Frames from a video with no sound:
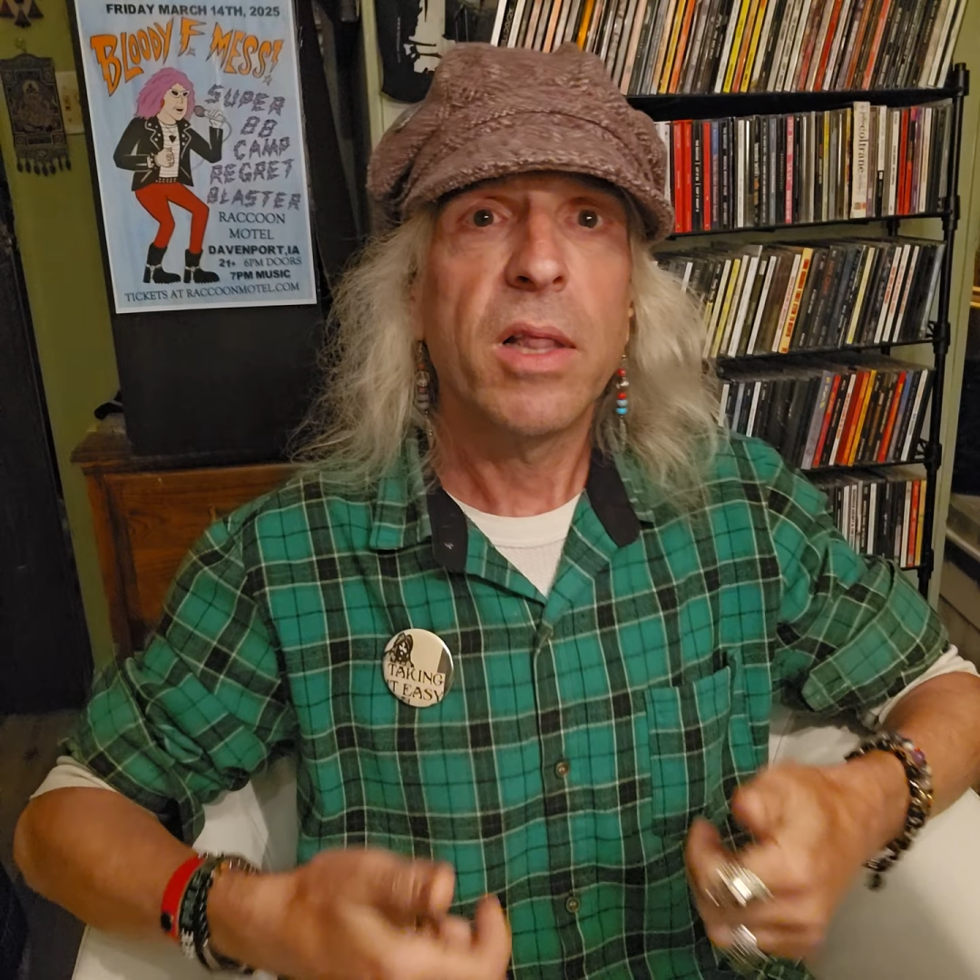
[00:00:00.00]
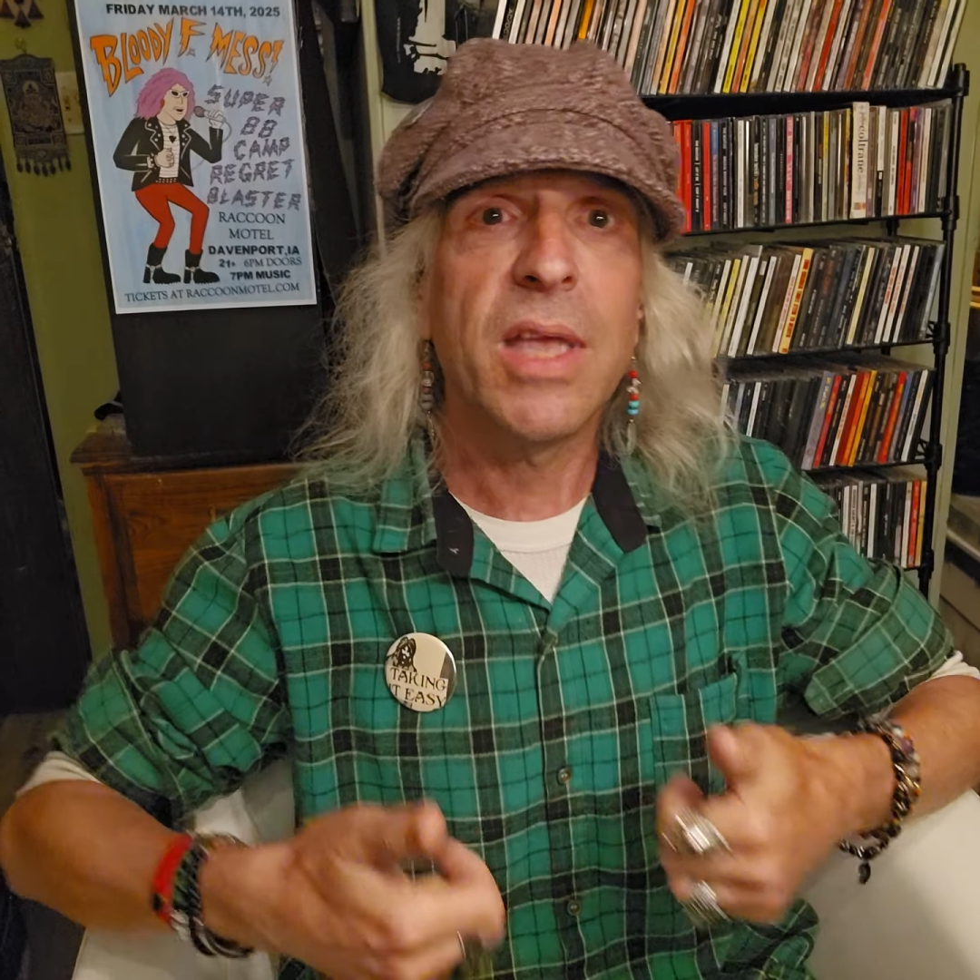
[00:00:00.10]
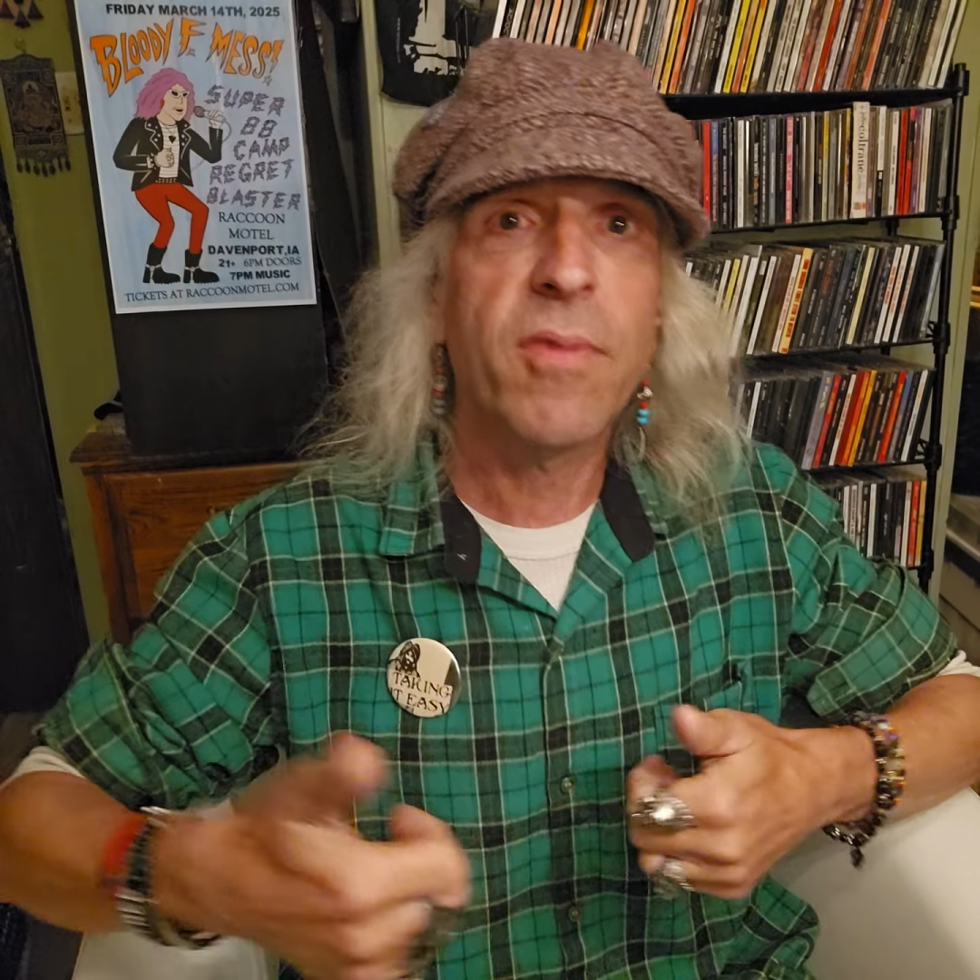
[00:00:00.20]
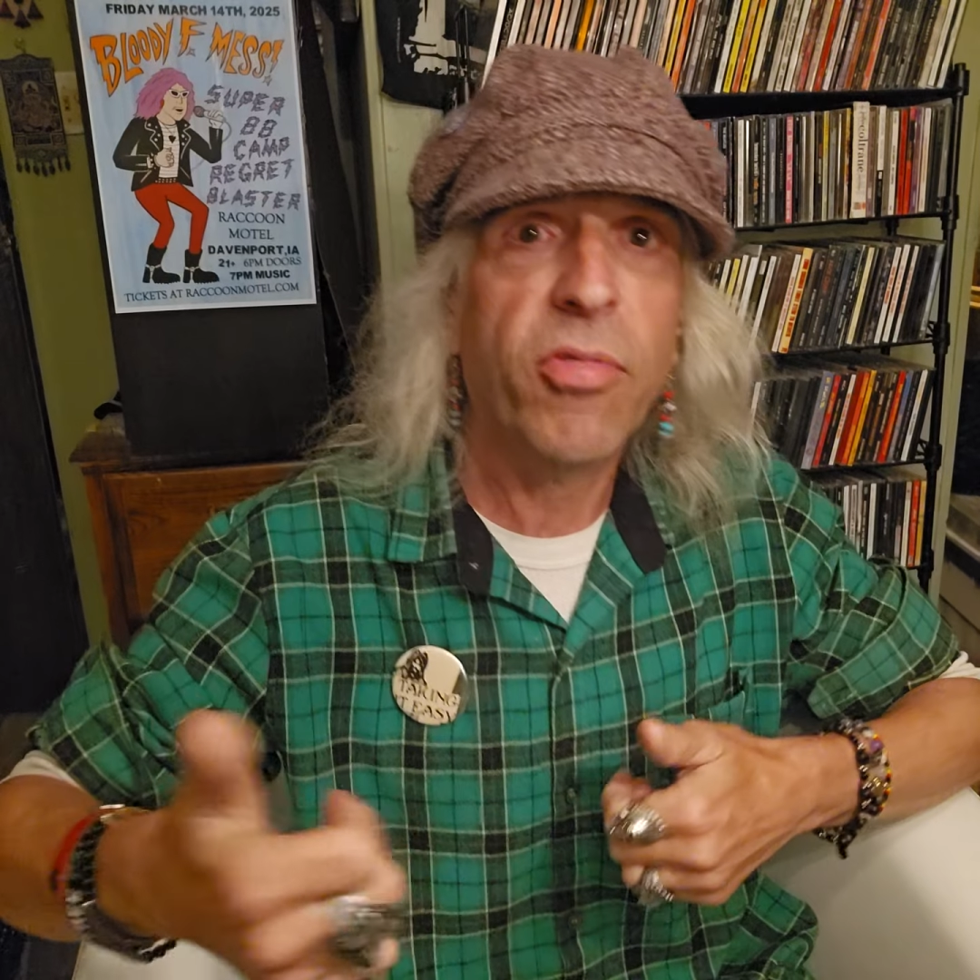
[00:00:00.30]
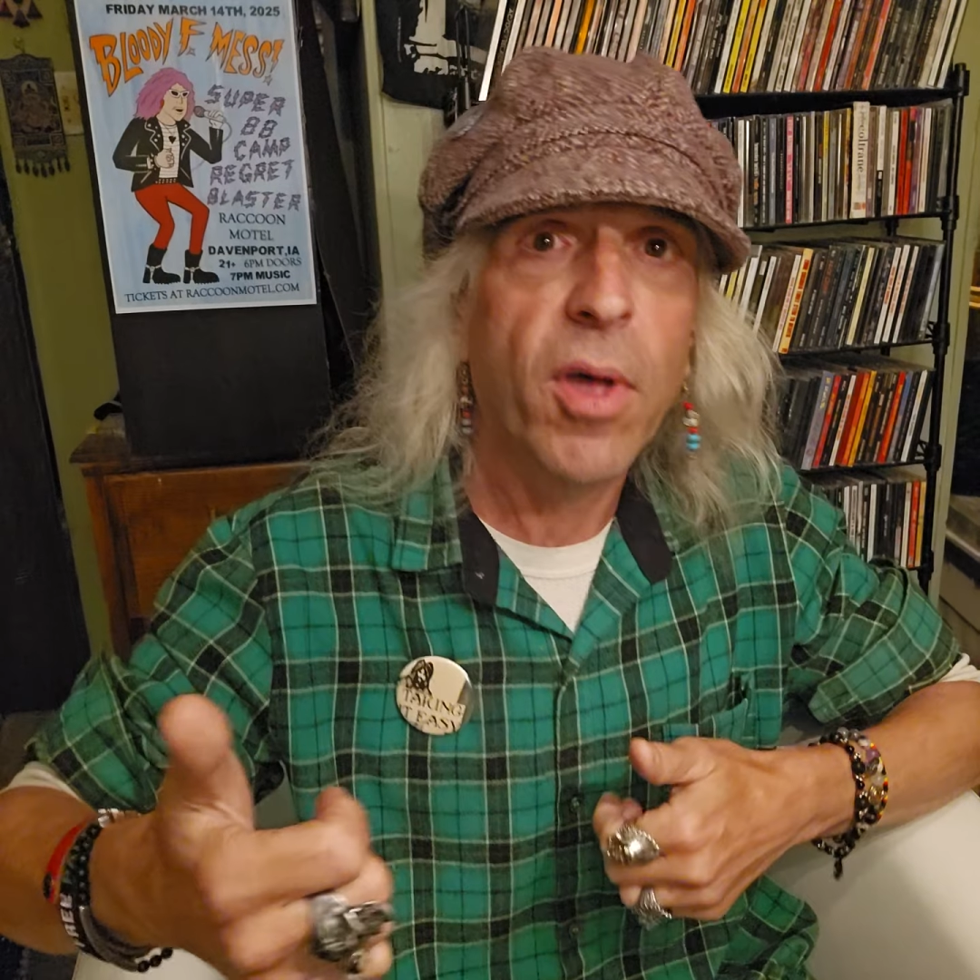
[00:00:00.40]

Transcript: leave a